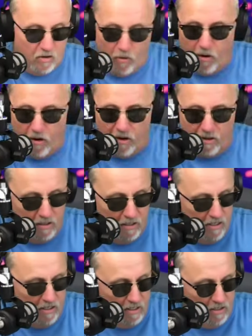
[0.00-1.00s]
or
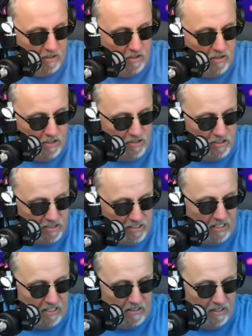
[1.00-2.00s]
you could just
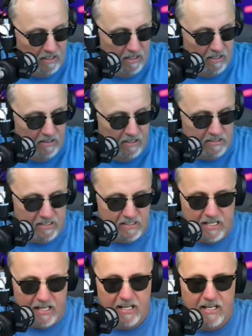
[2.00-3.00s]
get this
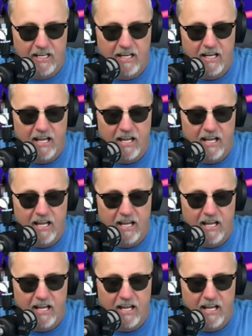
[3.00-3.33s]
ten